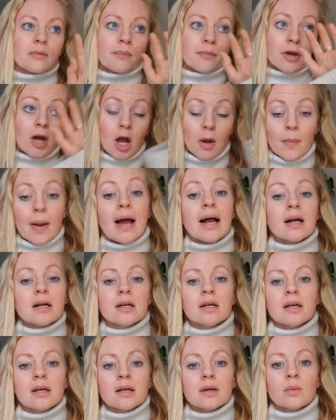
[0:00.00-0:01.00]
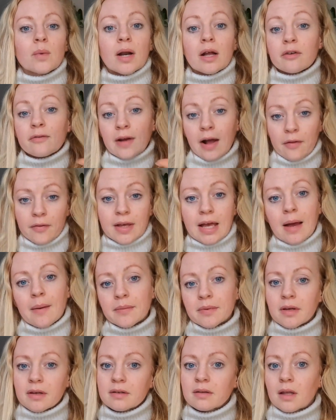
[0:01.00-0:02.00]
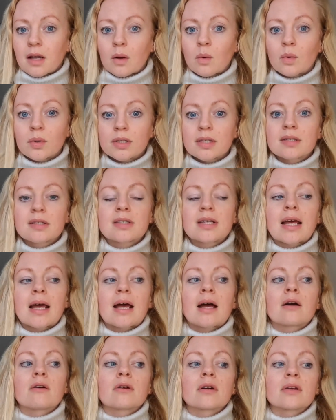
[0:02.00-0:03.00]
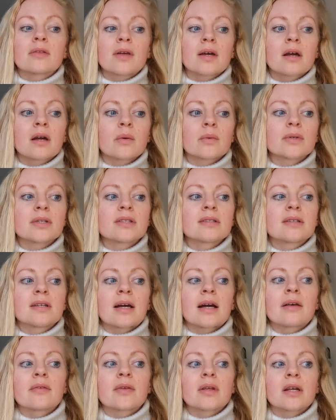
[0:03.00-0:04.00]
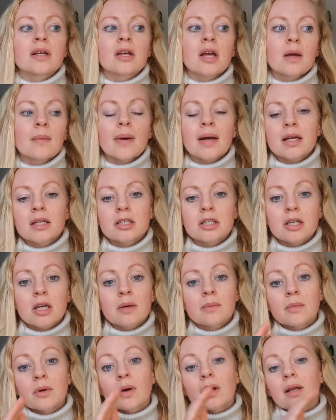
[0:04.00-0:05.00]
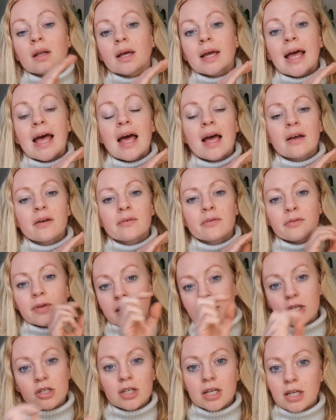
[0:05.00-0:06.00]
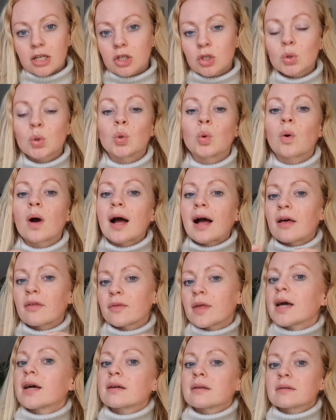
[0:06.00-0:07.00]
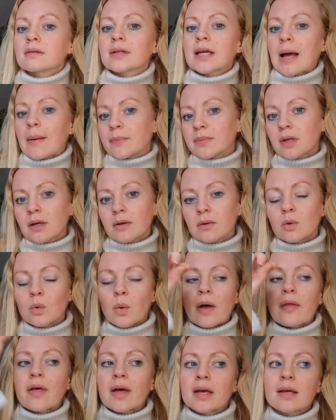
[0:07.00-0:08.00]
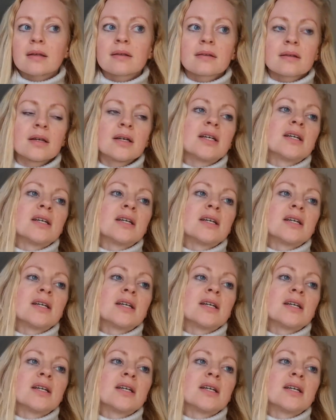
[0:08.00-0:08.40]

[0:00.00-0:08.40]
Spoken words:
go back when I found the campsites that I want to stay at, or I think I want to stay at, then I go back into Komoot and I finish each tour at that campsite or where that is.